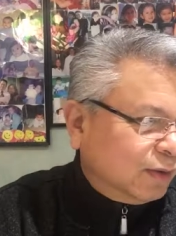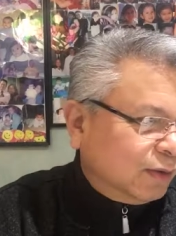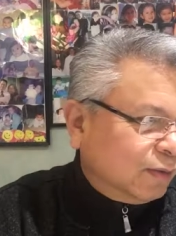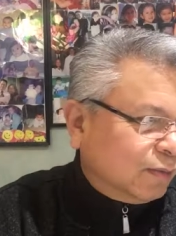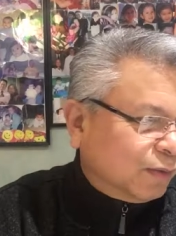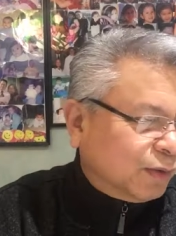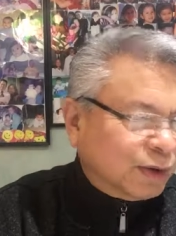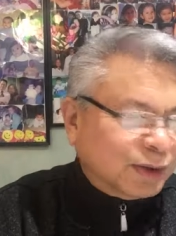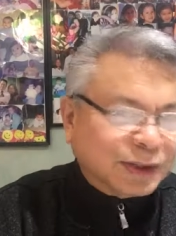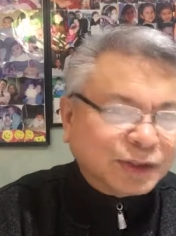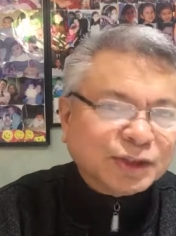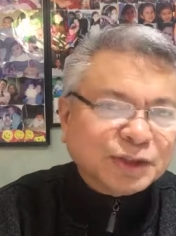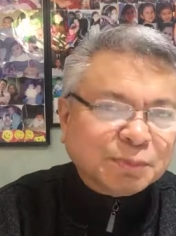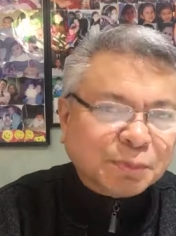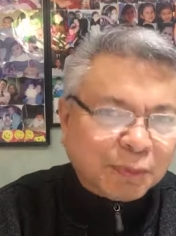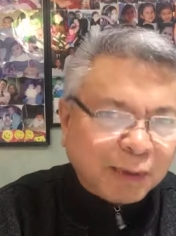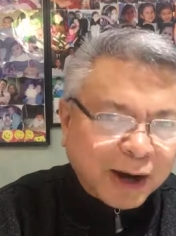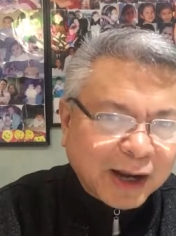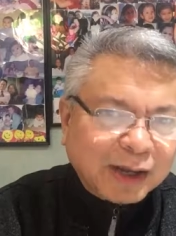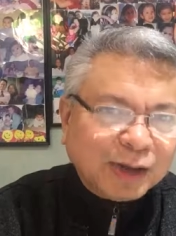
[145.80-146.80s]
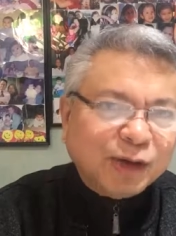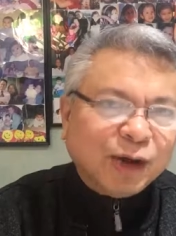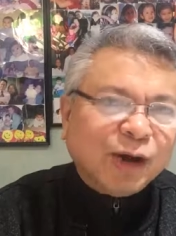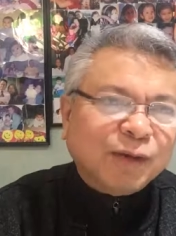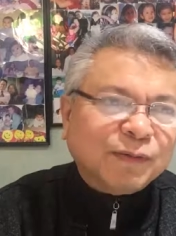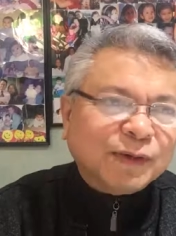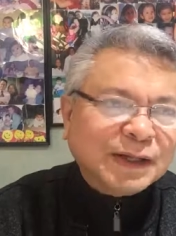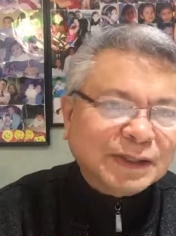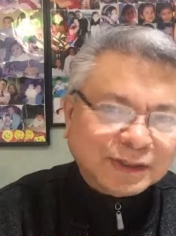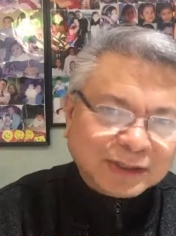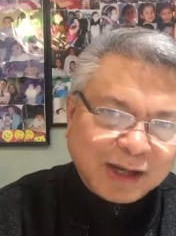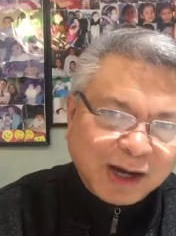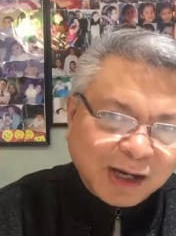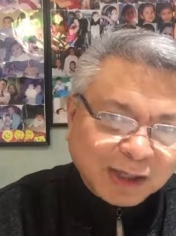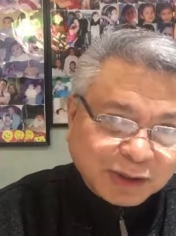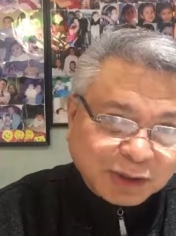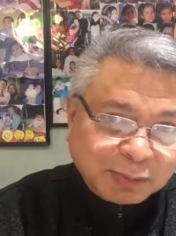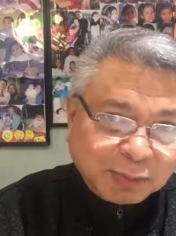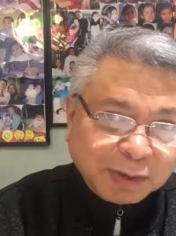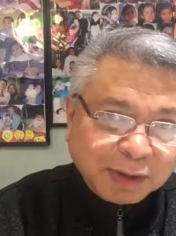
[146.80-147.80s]
for the spread of his
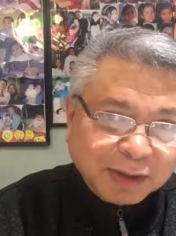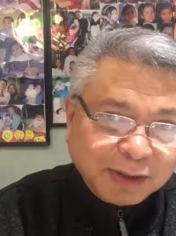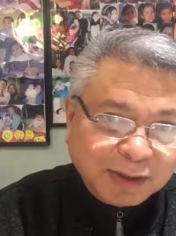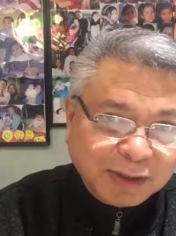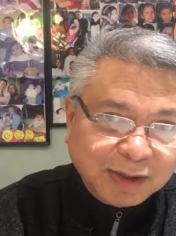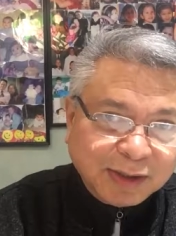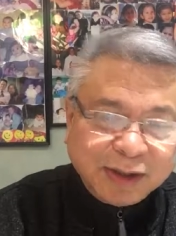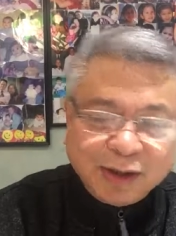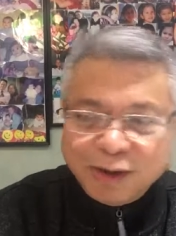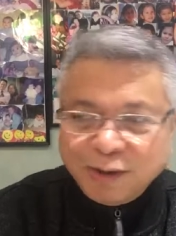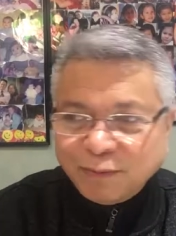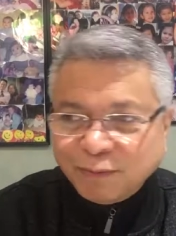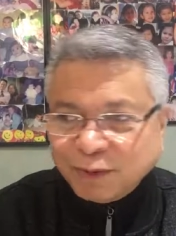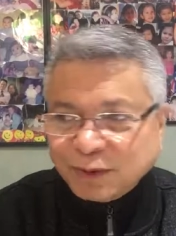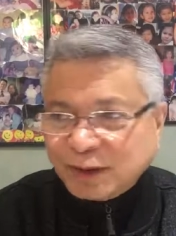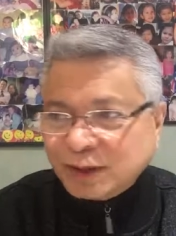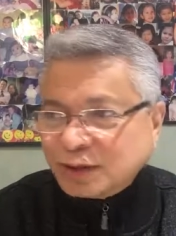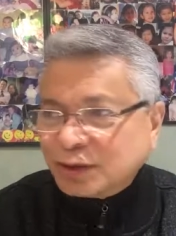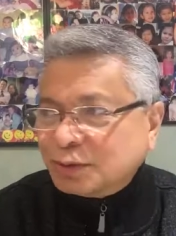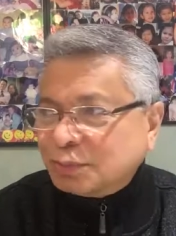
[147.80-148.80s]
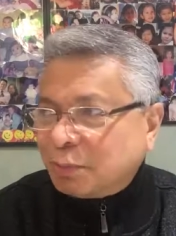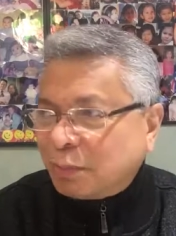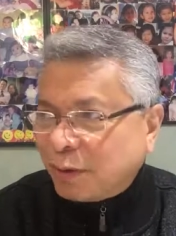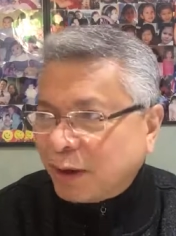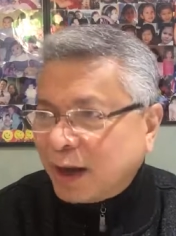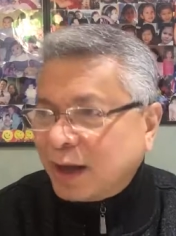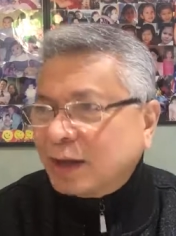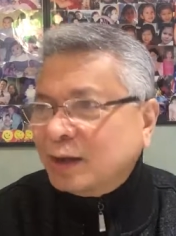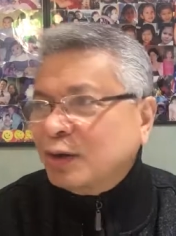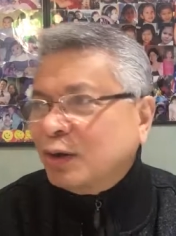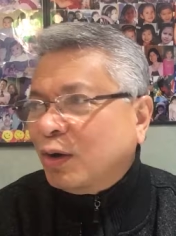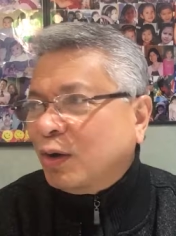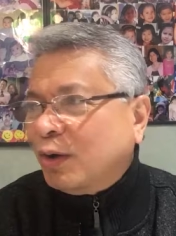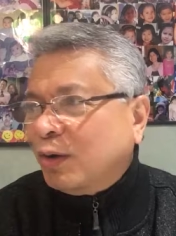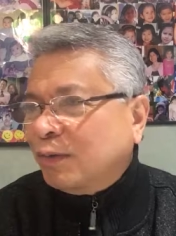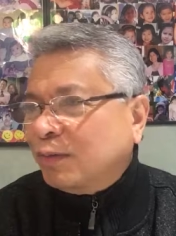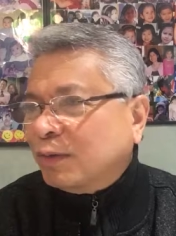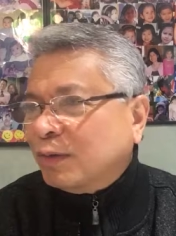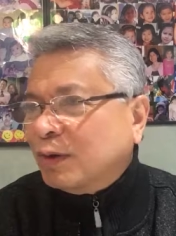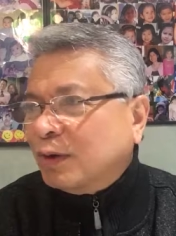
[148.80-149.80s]
gospel, for the spread
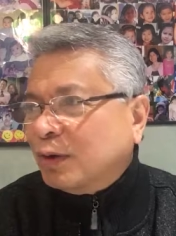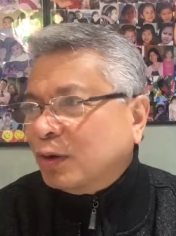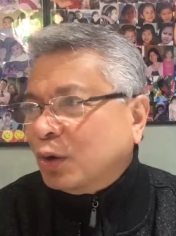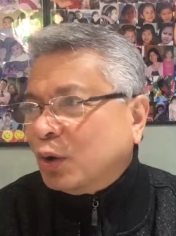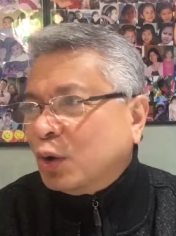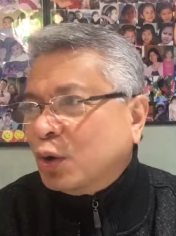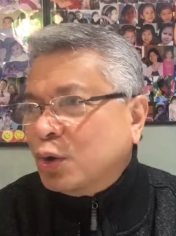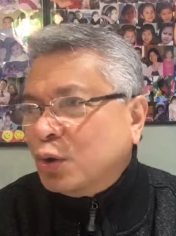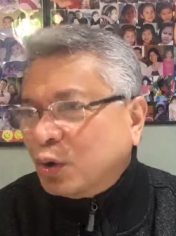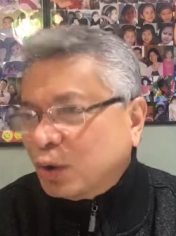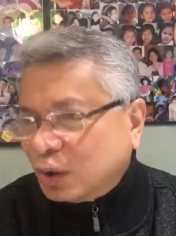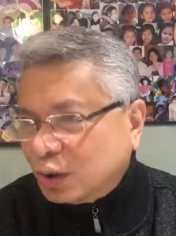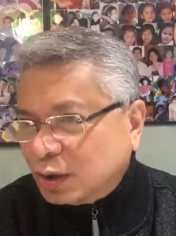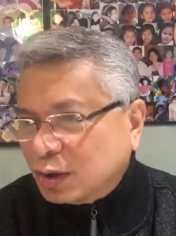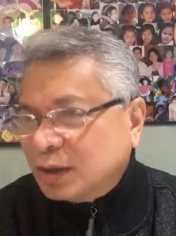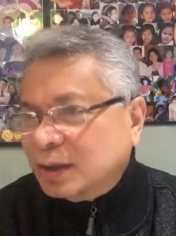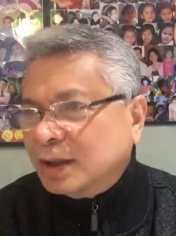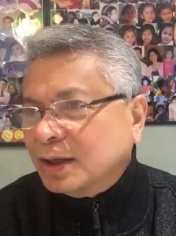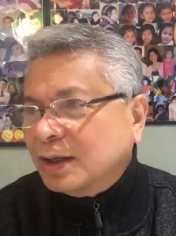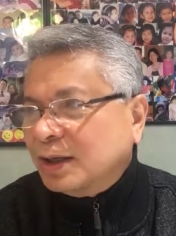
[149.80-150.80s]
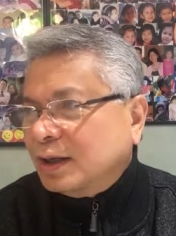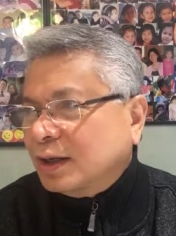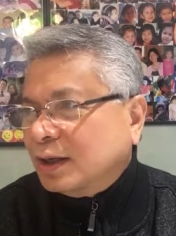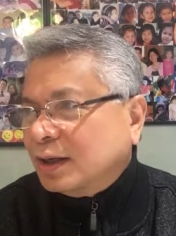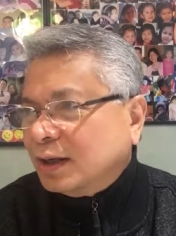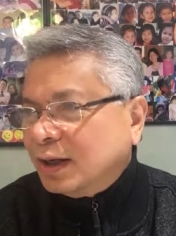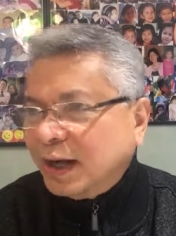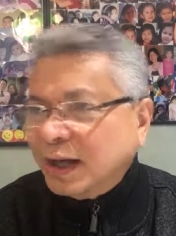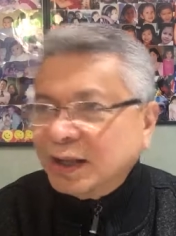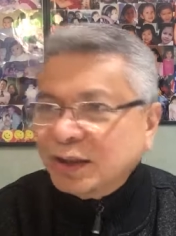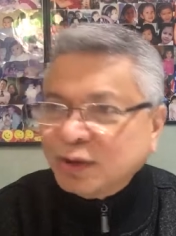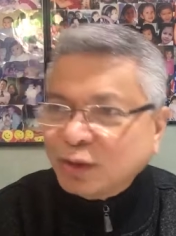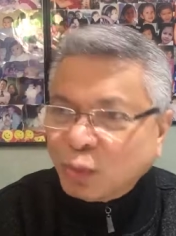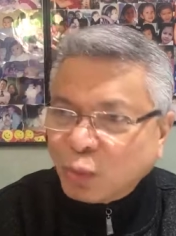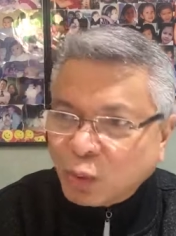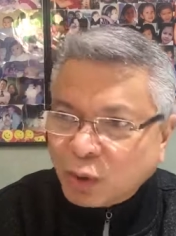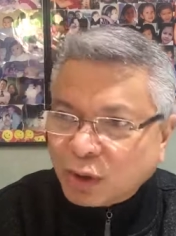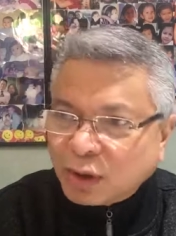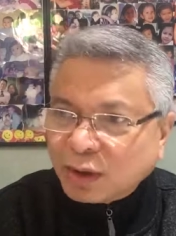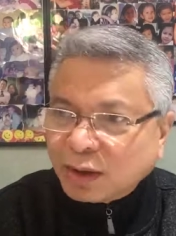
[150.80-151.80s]
of good in the
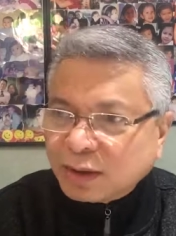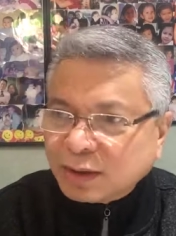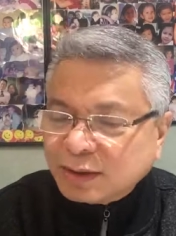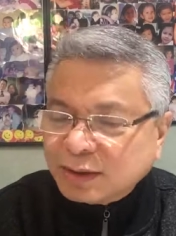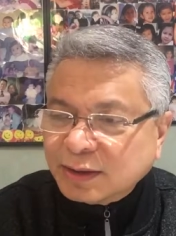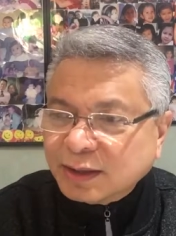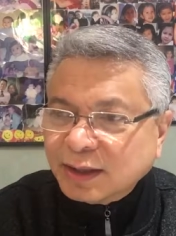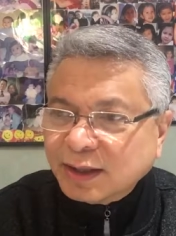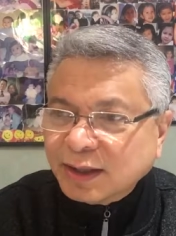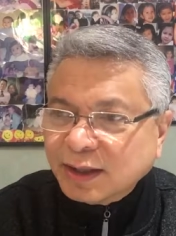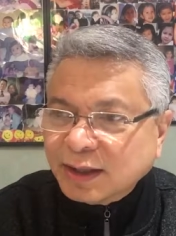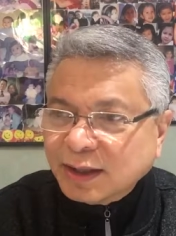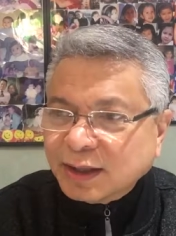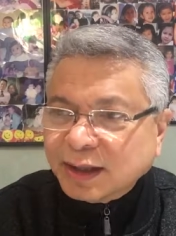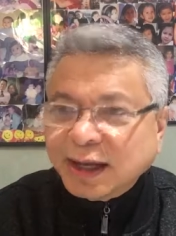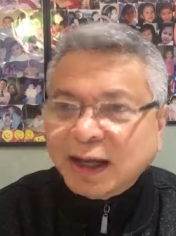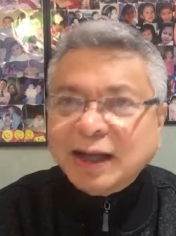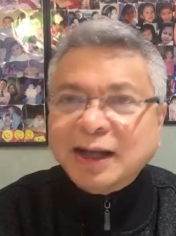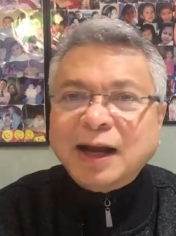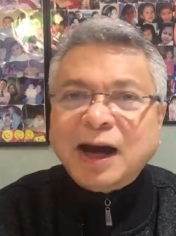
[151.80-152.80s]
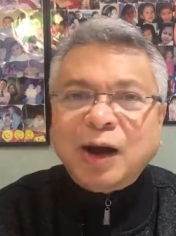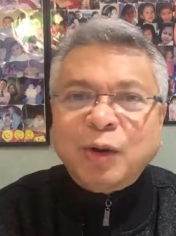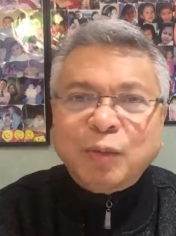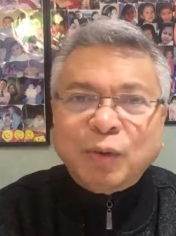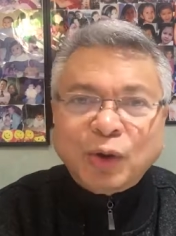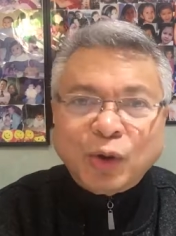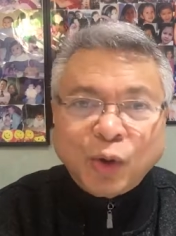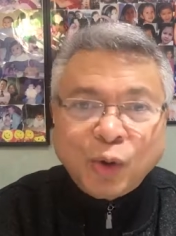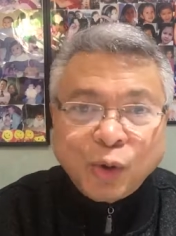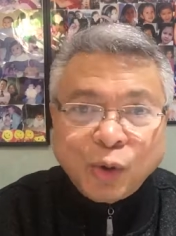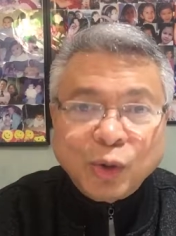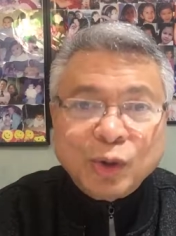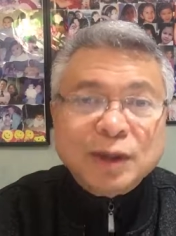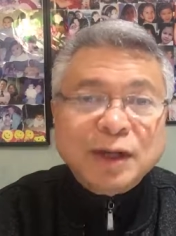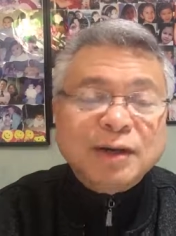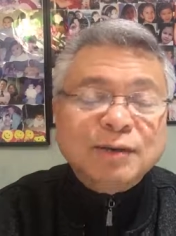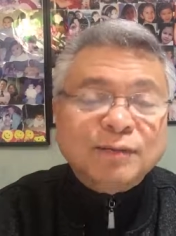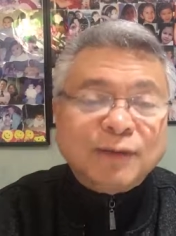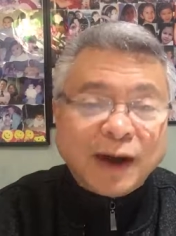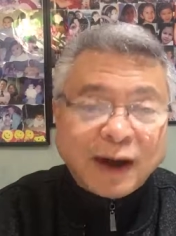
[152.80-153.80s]
world, in our own
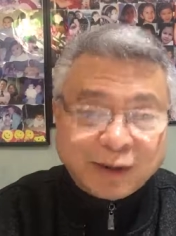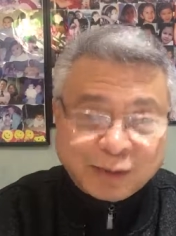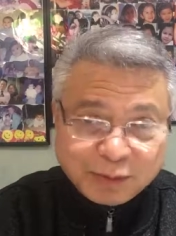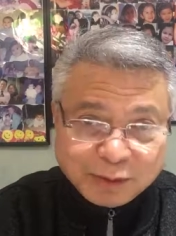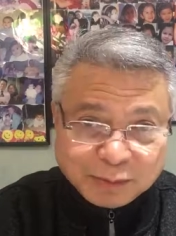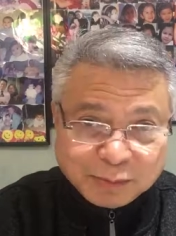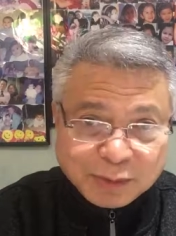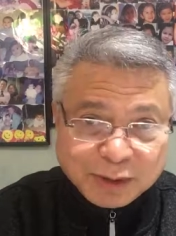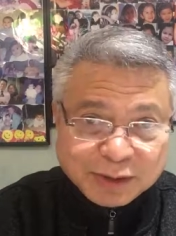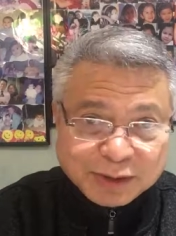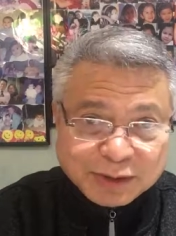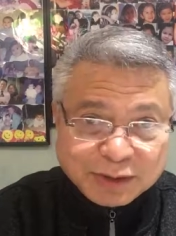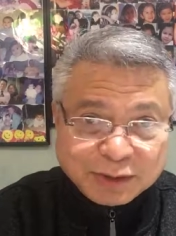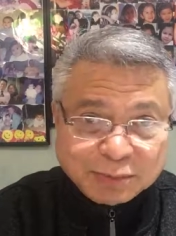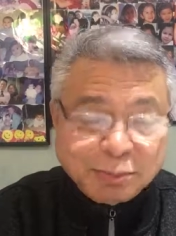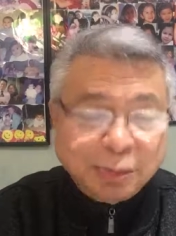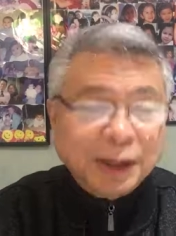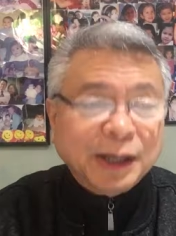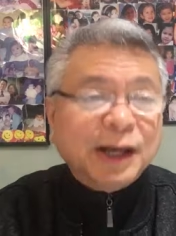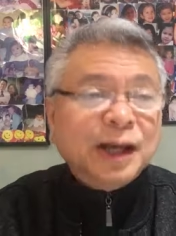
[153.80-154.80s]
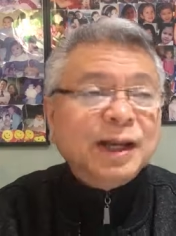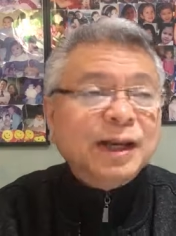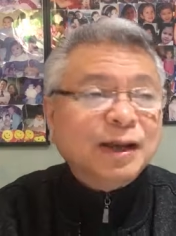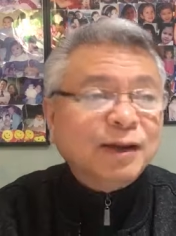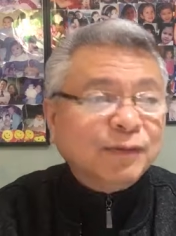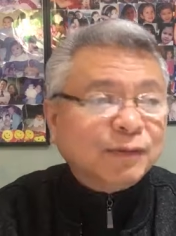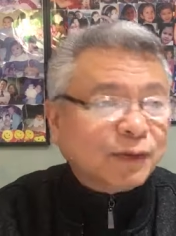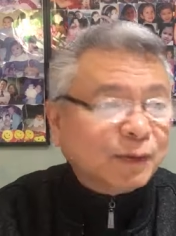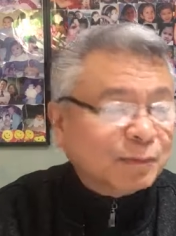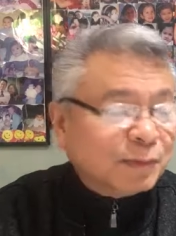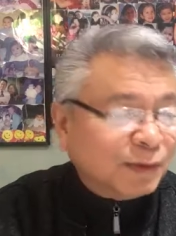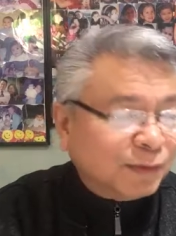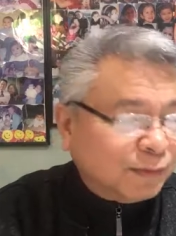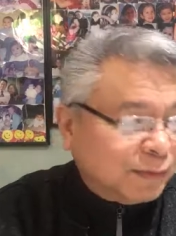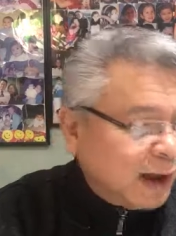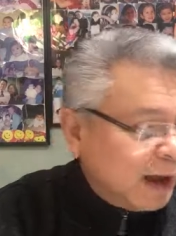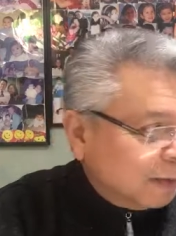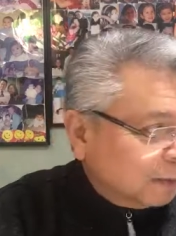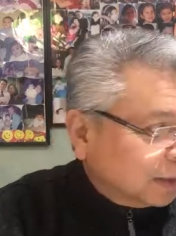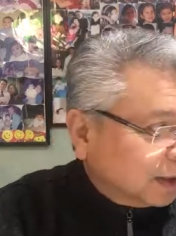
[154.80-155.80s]
environments, beginning from the
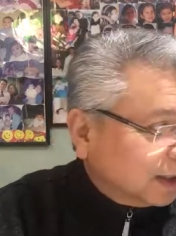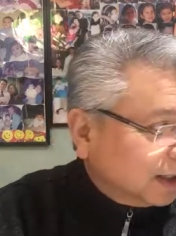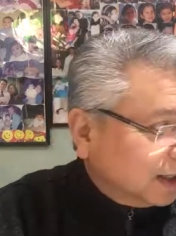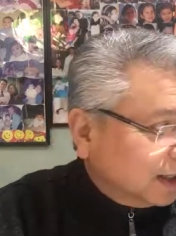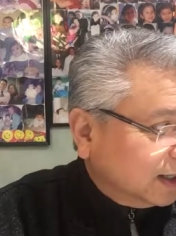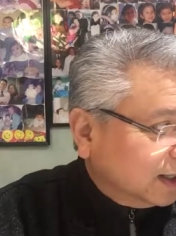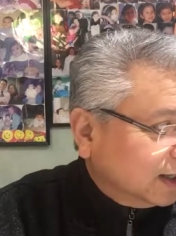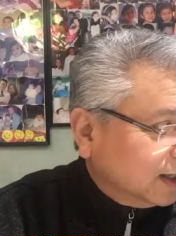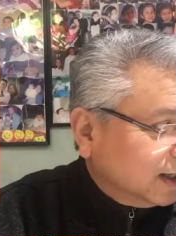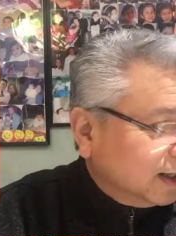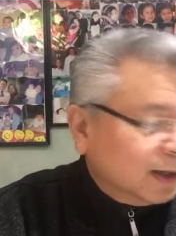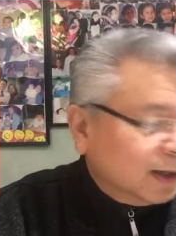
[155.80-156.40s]
family,